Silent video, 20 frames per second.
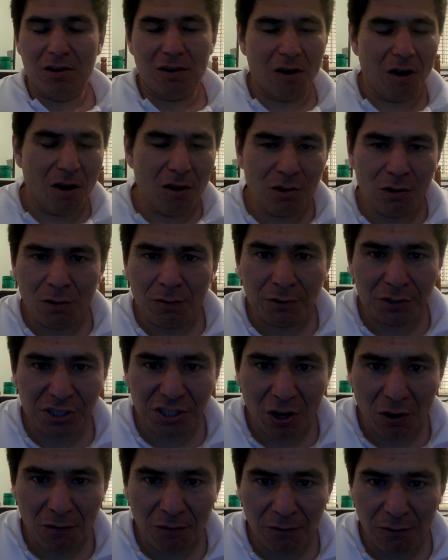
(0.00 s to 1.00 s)
all over
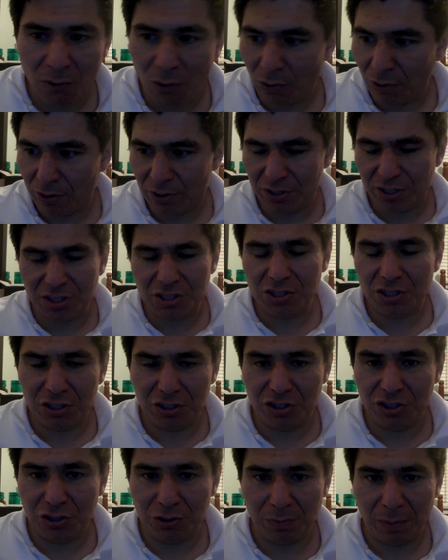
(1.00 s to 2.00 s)
South Florida. It's
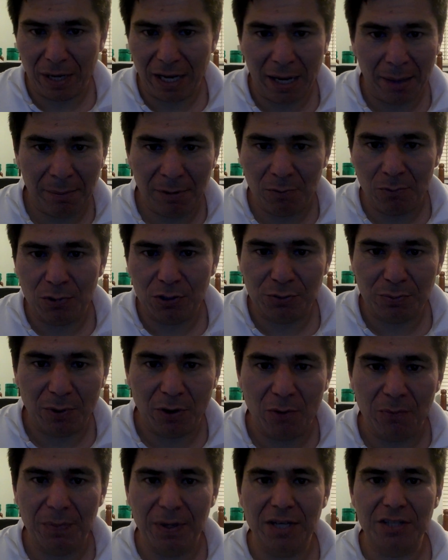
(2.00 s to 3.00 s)
not just Miami, West
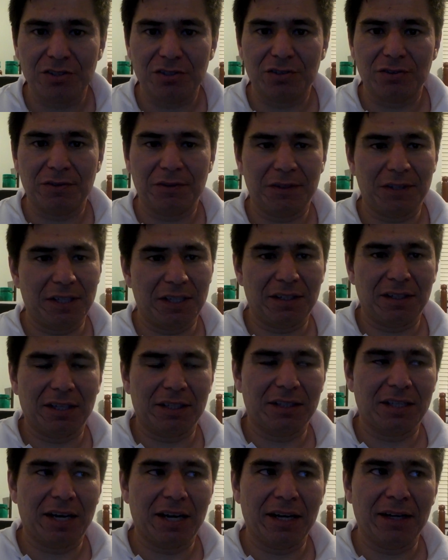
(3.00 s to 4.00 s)
Palm Beach, and everything
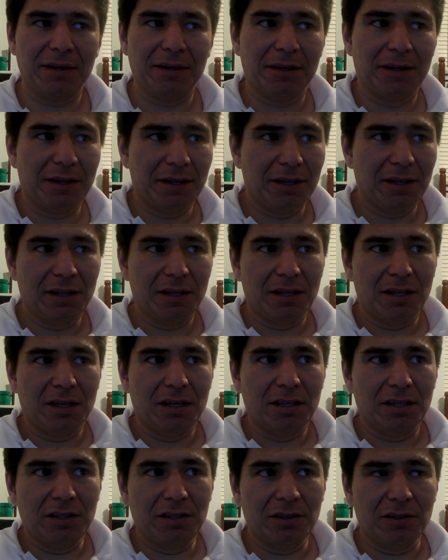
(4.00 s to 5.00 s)
like that.
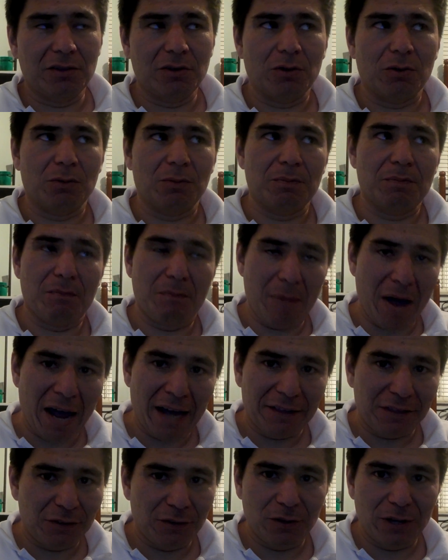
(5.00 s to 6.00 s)
You know,
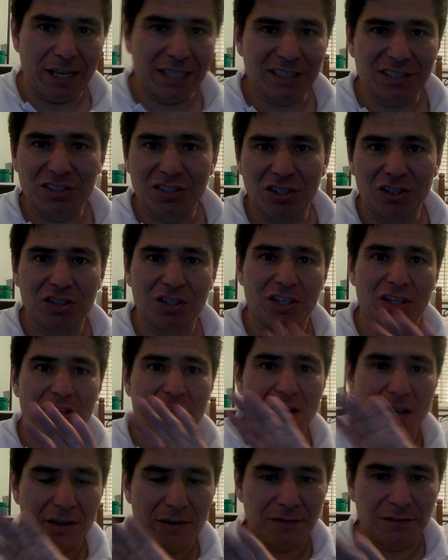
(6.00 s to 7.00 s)
Matthew has done a
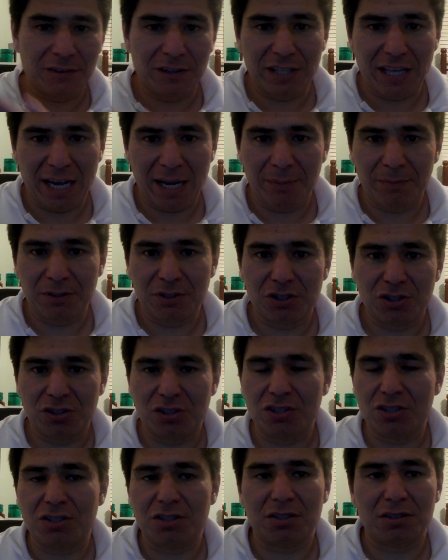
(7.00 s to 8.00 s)
lot of damage.
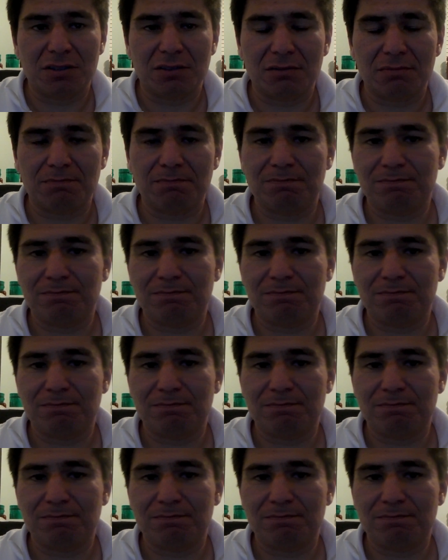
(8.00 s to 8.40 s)
This